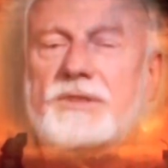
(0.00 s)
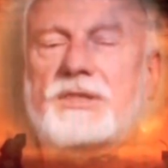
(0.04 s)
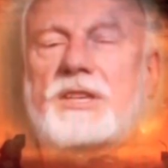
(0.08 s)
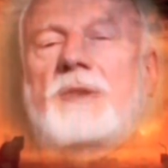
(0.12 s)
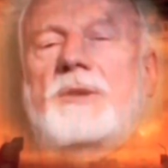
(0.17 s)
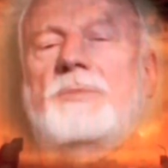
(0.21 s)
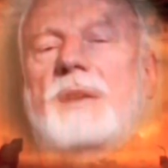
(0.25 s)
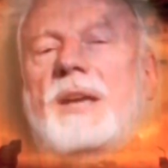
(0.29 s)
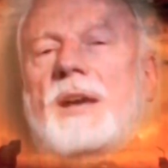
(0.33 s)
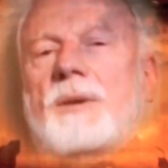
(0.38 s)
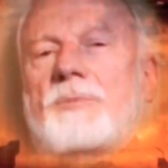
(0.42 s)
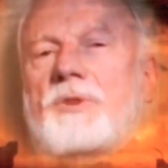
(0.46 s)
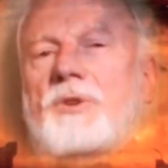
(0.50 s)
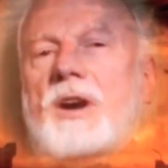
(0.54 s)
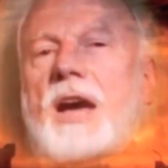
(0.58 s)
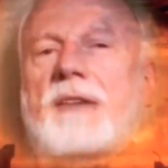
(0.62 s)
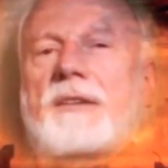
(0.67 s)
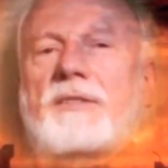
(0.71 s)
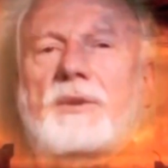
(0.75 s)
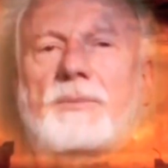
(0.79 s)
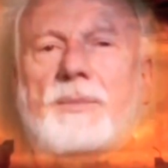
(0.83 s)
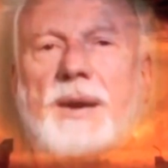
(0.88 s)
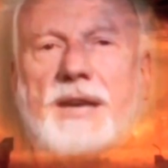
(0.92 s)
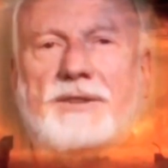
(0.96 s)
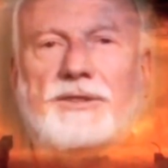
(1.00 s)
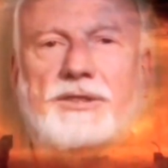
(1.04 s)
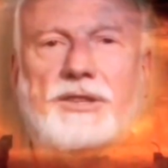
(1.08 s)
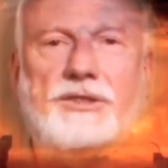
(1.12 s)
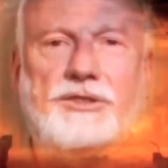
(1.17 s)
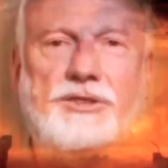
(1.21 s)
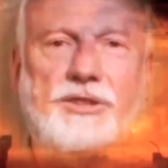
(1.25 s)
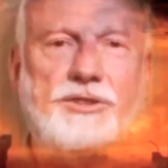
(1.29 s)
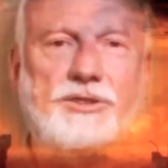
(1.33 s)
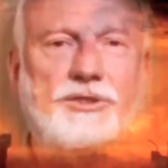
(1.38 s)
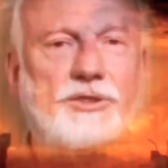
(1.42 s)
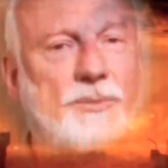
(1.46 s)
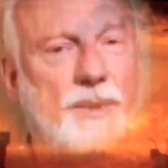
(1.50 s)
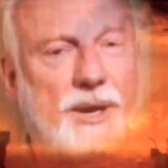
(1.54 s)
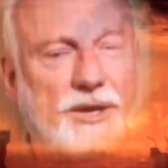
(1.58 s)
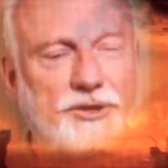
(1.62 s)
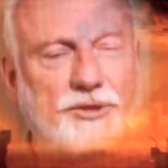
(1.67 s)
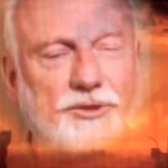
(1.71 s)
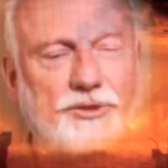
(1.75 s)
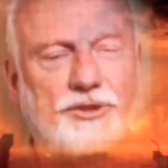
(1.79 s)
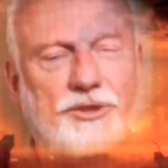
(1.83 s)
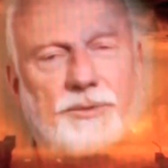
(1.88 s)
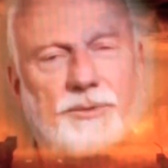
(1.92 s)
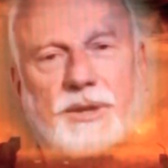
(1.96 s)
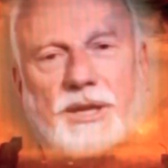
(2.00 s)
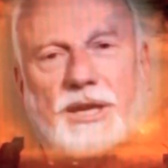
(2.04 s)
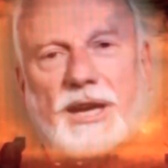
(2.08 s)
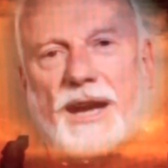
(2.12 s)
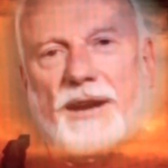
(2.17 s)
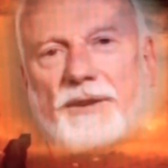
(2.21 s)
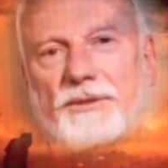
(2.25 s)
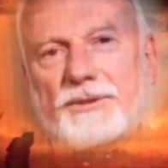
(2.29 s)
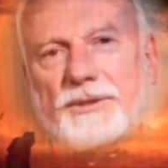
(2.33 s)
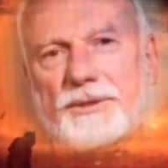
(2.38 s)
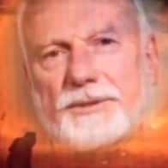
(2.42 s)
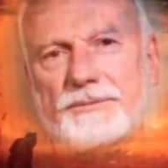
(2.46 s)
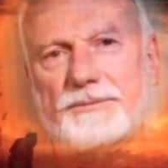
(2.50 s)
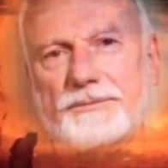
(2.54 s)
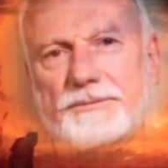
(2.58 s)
send me a private message to my YouTube account.